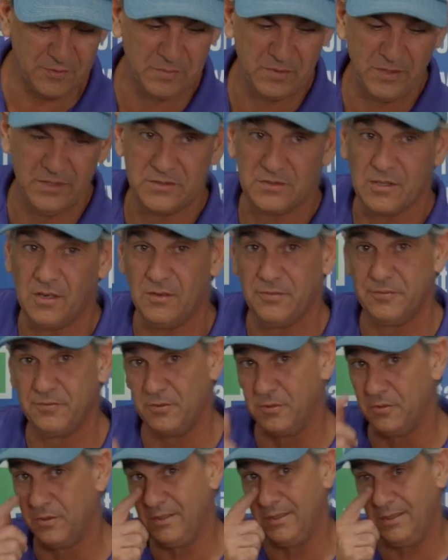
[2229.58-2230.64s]
place called
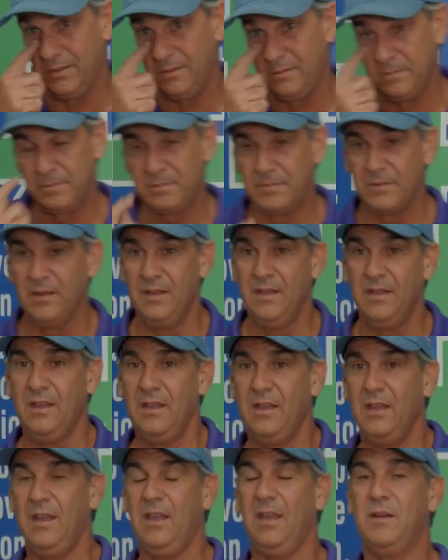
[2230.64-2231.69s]
Florida,
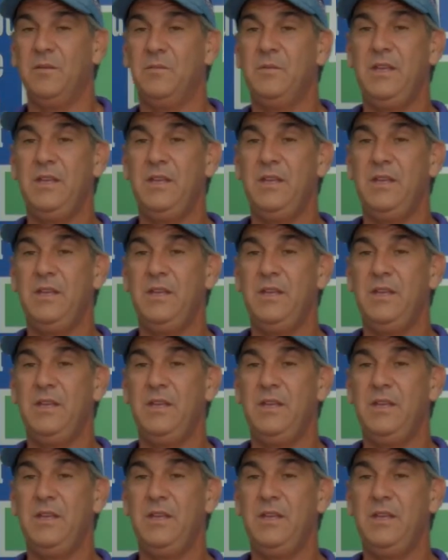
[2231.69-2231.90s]
and